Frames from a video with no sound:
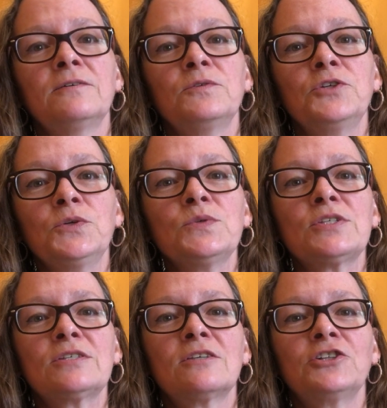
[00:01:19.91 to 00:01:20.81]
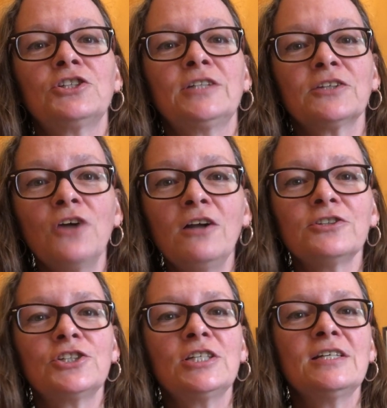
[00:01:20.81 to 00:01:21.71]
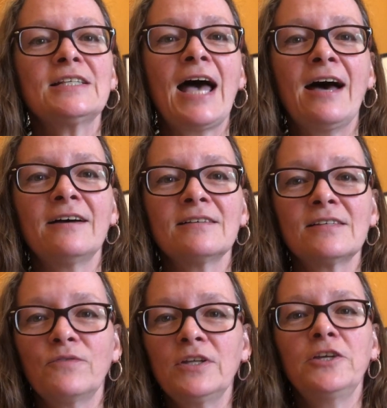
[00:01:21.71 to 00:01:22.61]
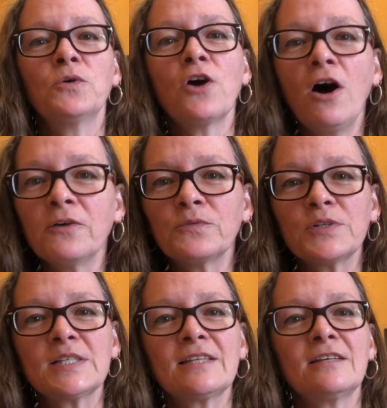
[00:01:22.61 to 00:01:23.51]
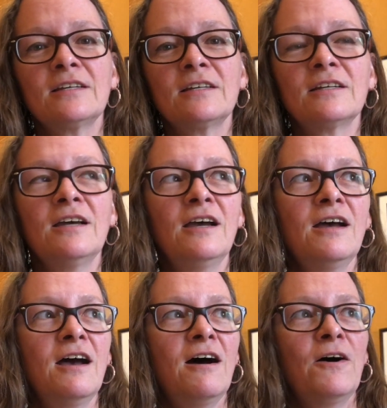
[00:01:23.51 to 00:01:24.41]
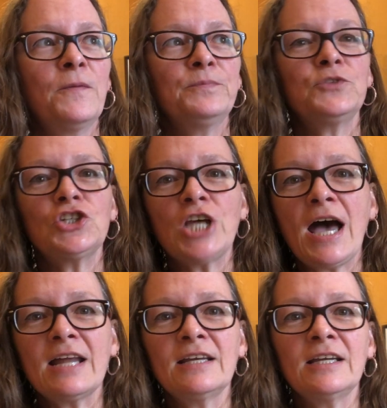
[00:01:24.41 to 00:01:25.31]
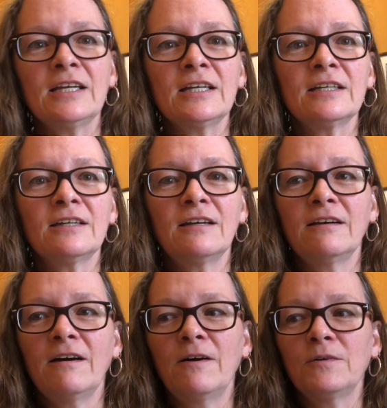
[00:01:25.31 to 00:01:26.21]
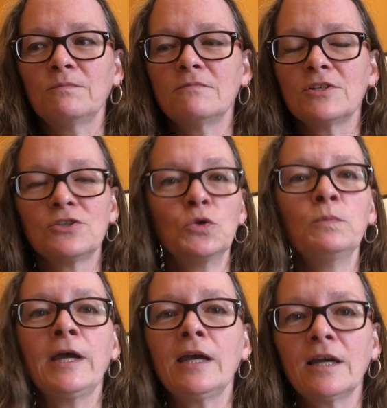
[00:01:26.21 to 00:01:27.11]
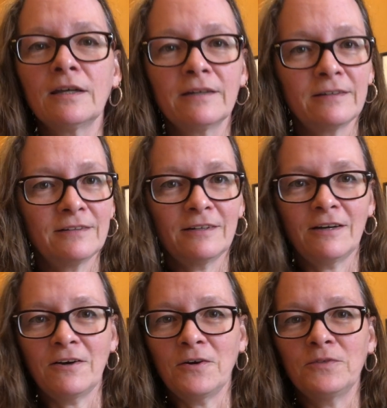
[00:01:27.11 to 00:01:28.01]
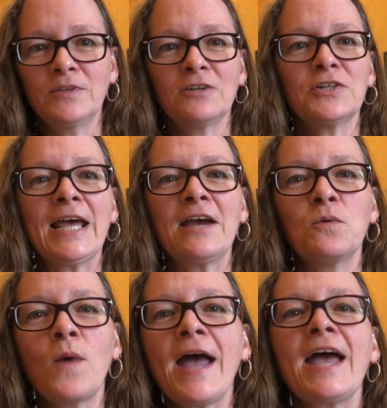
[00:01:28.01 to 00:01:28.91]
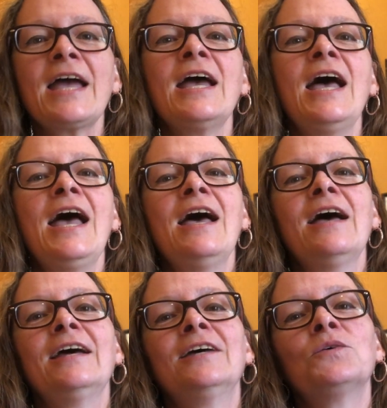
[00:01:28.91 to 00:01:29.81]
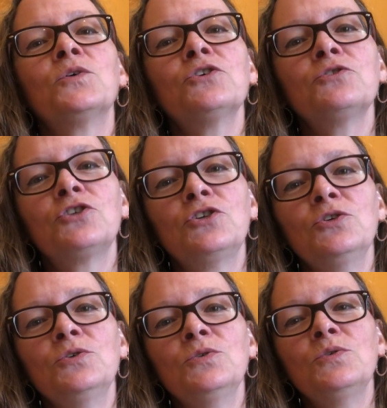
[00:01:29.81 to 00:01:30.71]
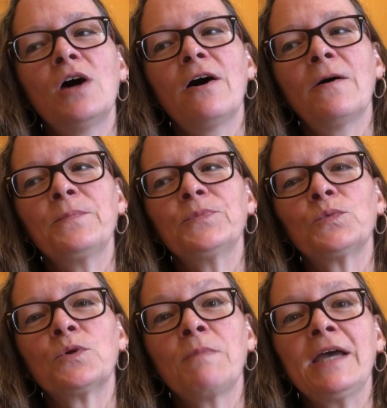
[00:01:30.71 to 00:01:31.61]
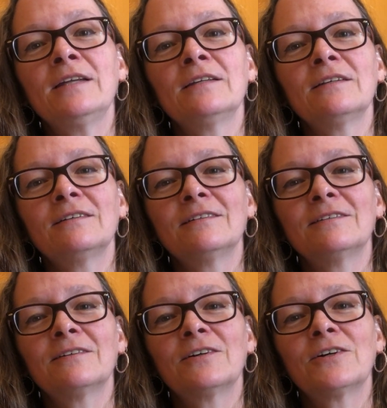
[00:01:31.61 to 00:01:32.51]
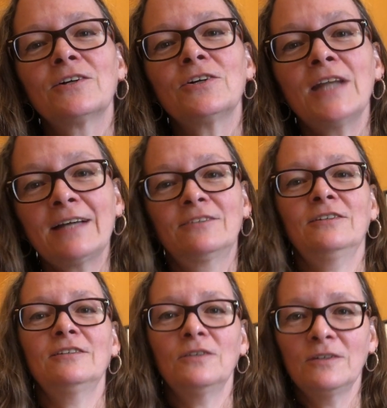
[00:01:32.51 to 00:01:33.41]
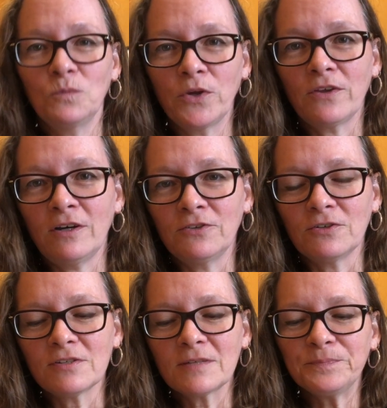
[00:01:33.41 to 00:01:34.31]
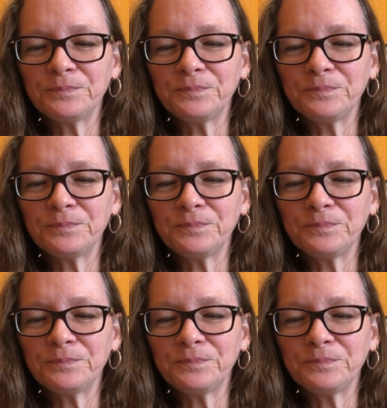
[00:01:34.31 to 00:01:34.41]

use such technologies as video conferencing, chatting, Zooming their day away in order to remain connected with others.